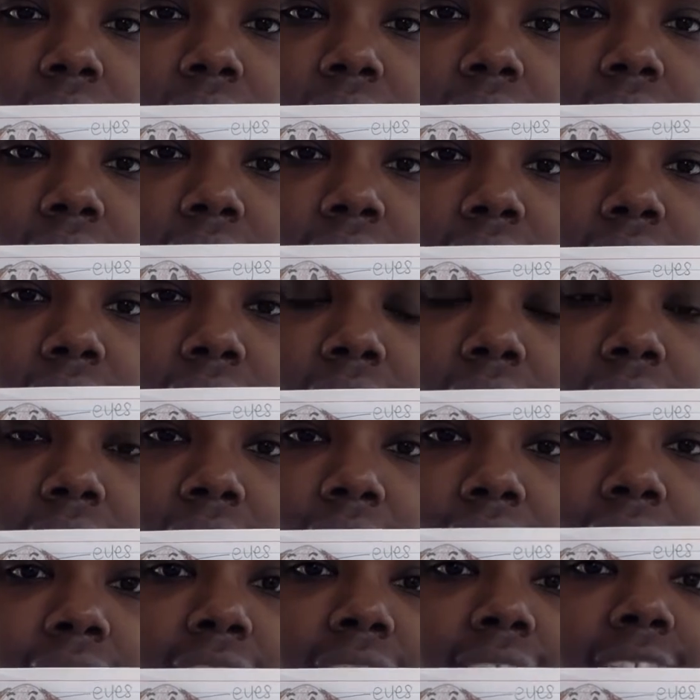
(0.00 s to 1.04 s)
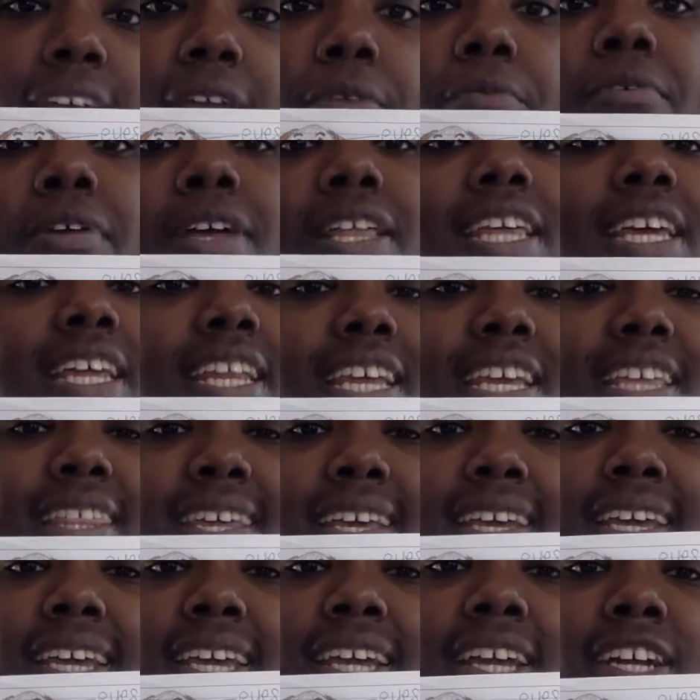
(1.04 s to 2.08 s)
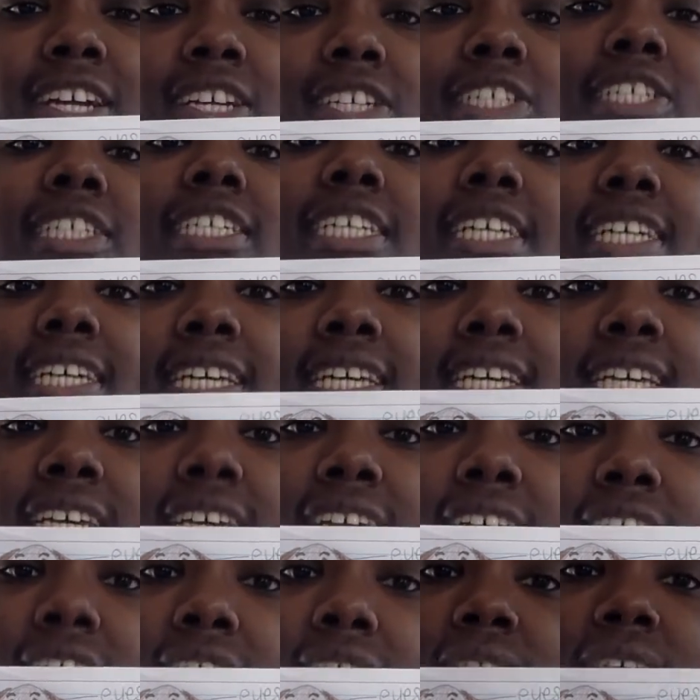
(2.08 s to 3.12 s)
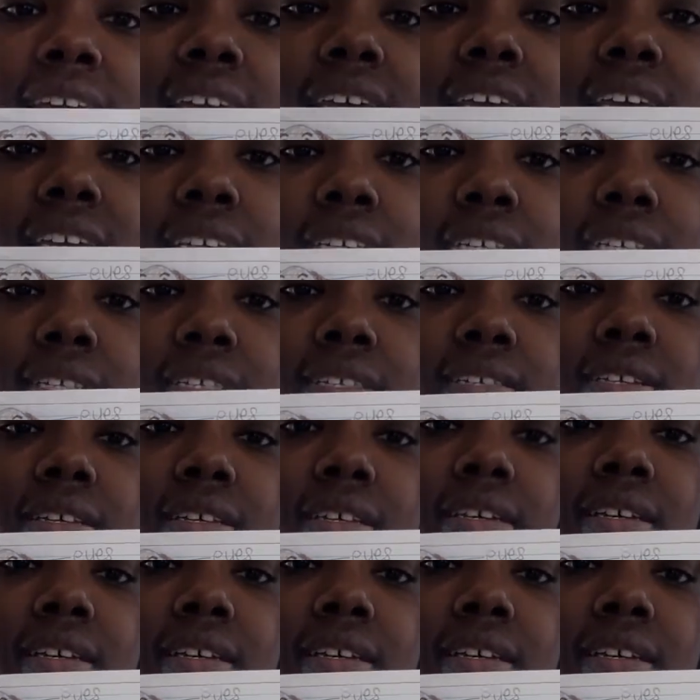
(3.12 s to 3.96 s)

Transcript: The ears, they really need the ears to hear things.